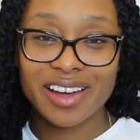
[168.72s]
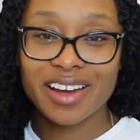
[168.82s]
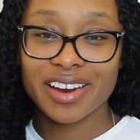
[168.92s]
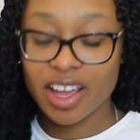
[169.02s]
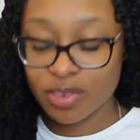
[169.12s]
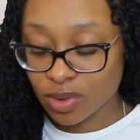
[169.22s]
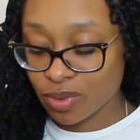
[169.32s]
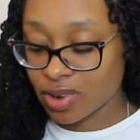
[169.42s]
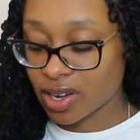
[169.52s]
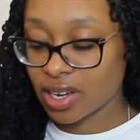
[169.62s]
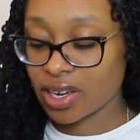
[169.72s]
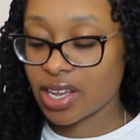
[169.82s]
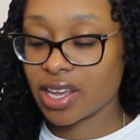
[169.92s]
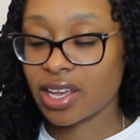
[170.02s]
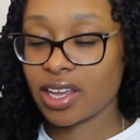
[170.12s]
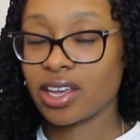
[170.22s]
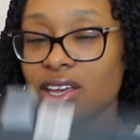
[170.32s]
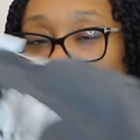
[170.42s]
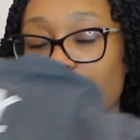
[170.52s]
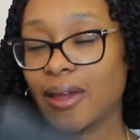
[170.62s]
got everyone a
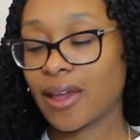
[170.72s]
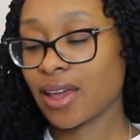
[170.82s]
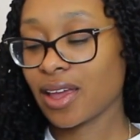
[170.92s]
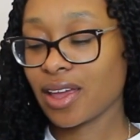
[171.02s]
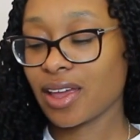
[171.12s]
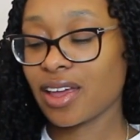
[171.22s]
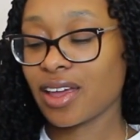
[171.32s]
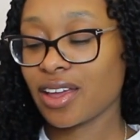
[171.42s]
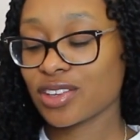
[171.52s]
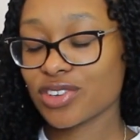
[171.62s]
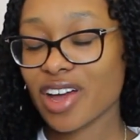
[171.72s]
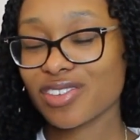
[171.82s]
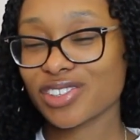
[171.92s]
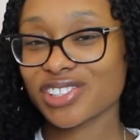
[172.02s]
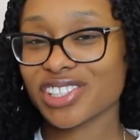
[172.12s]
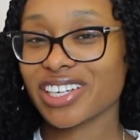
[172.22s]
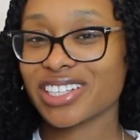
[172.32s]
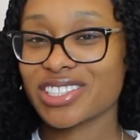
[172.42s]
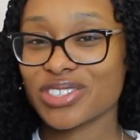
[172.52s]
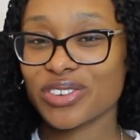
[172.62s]
travel
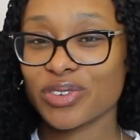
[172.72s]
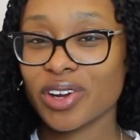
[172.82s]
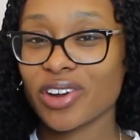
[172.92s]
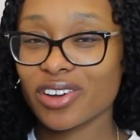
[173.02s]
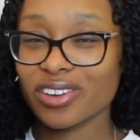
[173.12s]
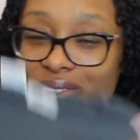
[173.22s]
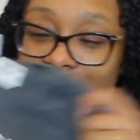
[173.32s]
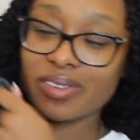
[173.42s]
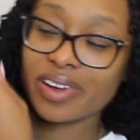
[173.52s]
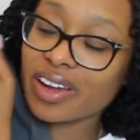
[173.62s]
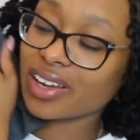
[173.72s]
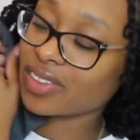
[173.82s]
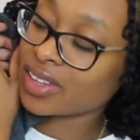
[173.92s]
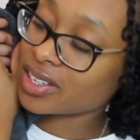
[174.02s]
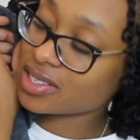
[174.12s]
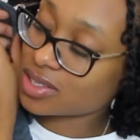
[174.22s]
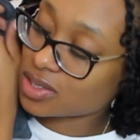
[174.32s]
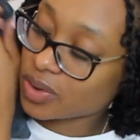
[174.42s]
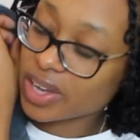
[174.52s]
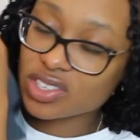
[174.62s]
shirt, so we're all going to be wearing this.
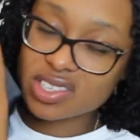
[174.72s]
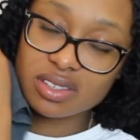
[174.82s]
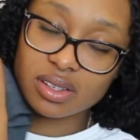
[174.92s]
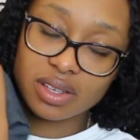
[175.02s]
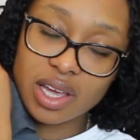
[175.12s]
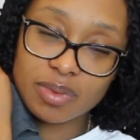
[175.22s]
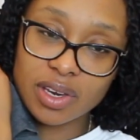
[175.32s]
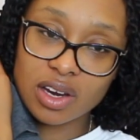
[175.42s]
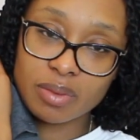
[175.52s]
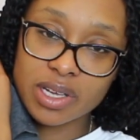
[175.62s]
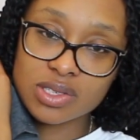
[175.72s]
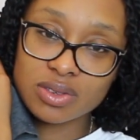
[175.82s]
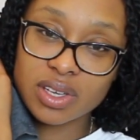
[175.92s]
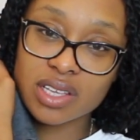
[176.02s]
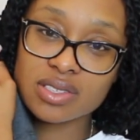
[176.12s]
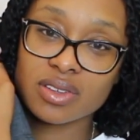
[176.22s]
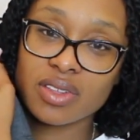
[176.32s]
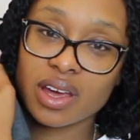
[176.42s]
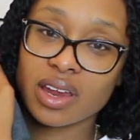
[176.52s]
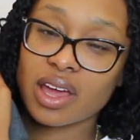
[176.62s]
So I just kept it out of my suitcase so
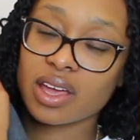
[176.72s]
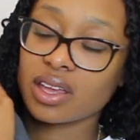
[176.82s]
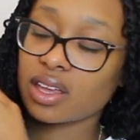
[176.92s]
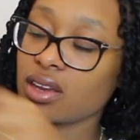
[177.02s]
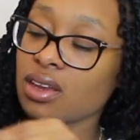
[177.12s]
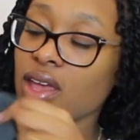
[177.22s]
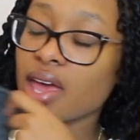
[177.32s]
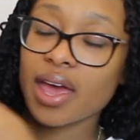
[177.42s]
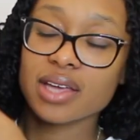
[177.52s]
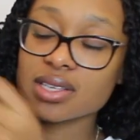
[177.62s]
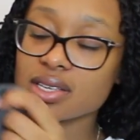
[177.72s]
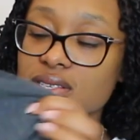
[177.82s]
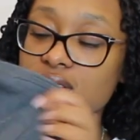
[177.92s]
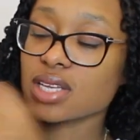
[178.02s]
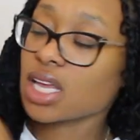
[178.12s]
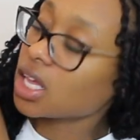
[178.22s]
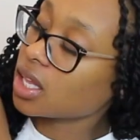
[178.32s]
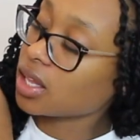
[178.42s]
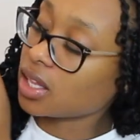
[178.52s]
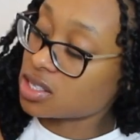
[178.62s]
that I can access this
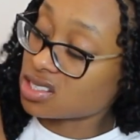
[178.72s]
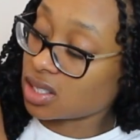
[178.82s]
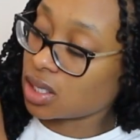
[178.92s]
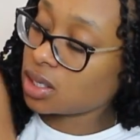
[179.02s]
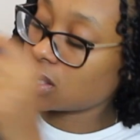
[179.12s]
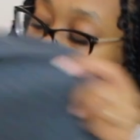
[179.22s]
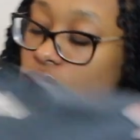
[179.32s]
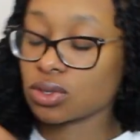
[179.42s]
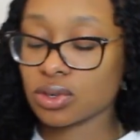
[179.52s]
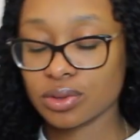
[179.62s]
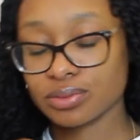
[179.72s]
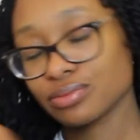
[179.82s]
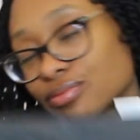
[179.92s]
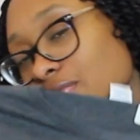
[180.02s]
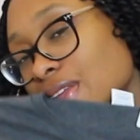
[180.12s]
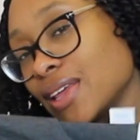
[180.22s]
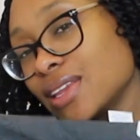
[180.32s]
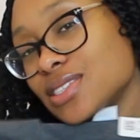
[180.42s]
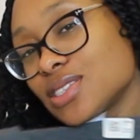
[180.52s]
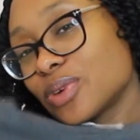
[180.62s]
easily. So
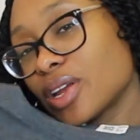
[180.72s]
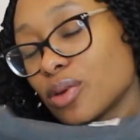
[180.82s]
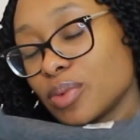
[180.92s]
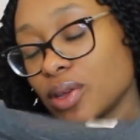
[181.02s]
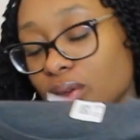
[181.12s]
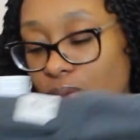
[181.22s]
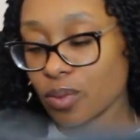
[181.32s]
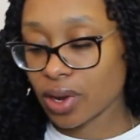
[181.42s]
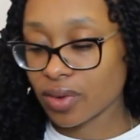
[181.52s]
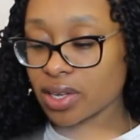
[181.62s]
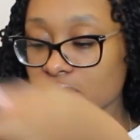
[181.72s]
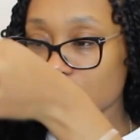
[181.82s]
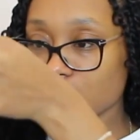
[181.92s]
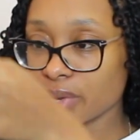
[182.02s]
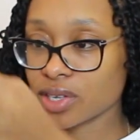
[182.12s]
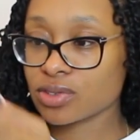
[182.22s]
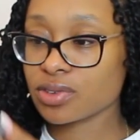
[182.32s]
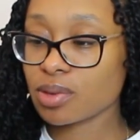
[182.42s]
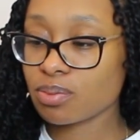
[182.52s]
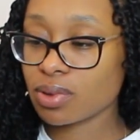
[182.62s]
this is what I'll be wearing to my
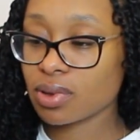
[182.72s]
trip.